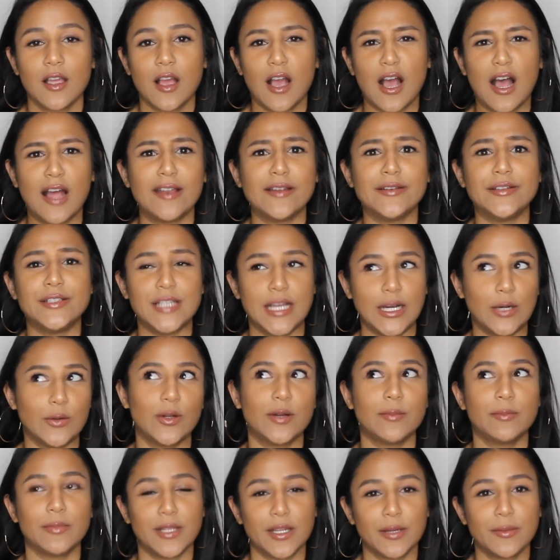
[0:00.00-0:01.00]
I doubt
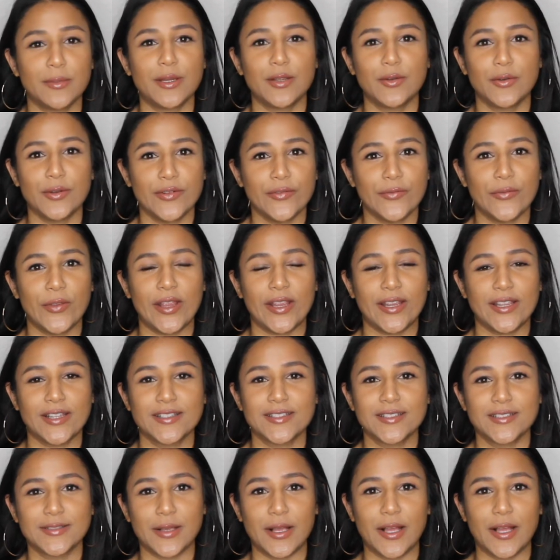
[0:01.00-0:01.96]
I'm going to be going to Vegas.